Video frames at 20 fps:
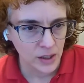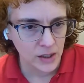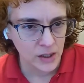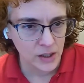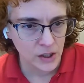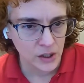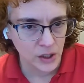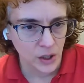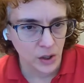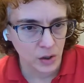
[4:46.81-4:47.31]

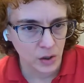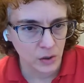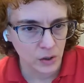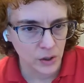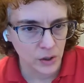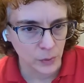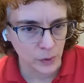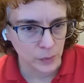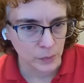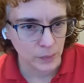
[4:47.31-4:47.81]
"So
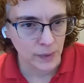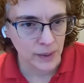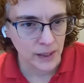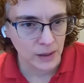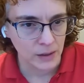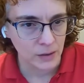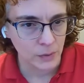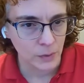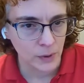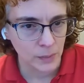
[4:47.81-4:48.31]
you would
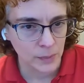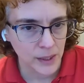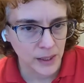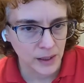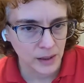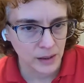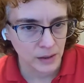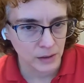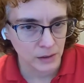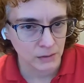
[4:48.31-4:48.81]
meet with
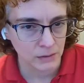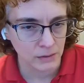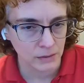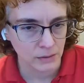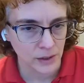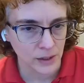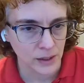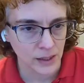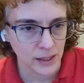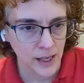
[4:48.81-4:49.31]
me? You'll
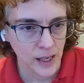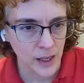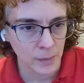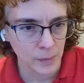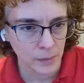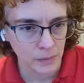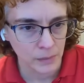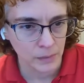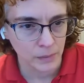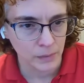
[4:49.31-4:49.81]
really
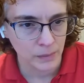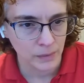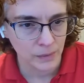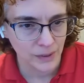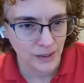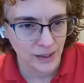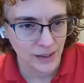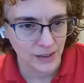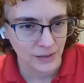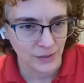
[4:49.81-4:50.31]
come?"
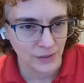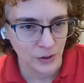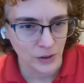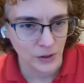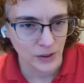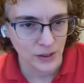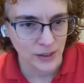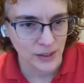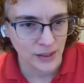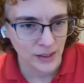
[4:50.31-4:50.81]
"Yes, of
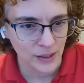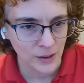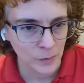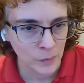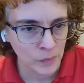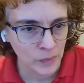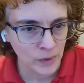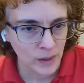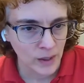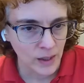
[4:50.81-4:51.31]
course.
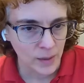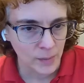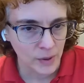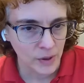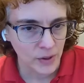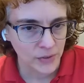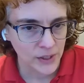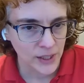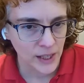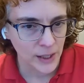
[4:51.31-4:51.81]
I'm
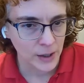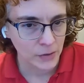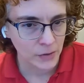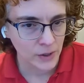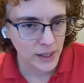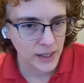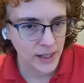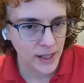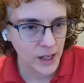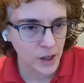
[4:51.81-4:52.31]
out of town
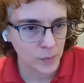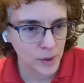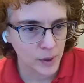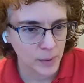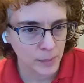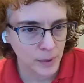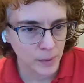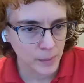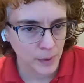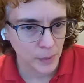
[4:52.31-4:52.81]
right now, but
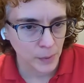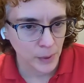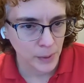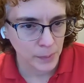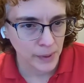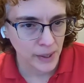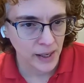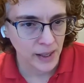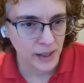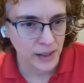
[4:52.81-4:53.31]
I'm on my way
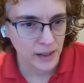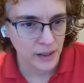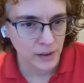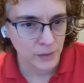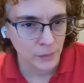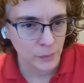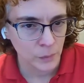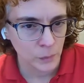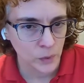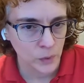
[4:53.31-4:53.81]
back.
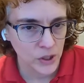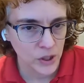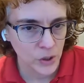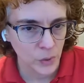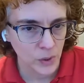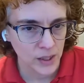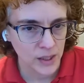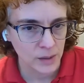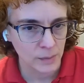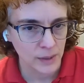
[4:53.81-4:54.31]
When do you
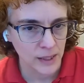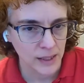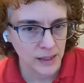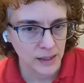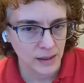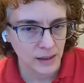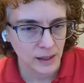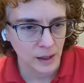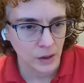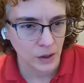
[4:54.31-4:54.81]
want to
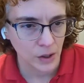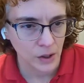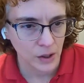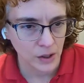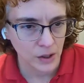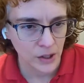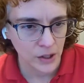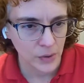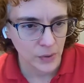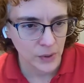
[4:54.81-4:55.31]
meet? How long
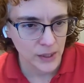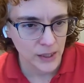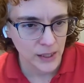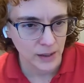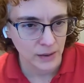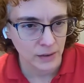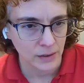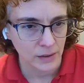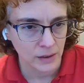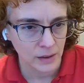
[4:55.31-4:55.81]
are you in
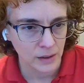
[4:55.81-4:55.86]
town?"